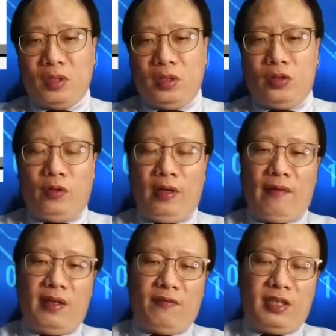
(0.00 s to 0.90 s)
So
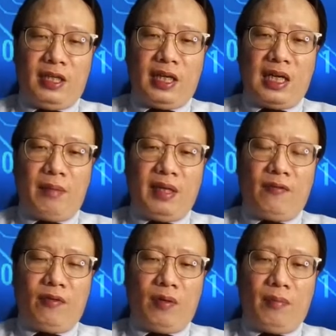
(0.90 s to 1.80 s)
if you have data coming
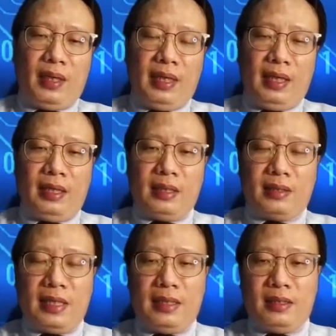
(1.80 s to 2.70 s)
from a
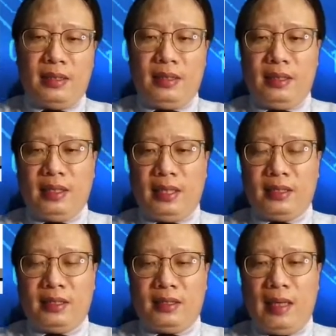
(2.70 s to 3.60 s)
sensor like
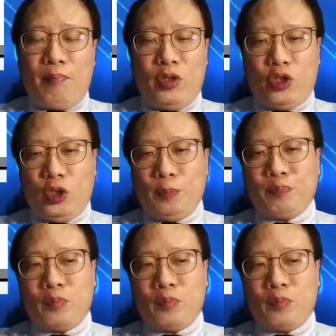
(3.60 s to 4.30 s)
temperature,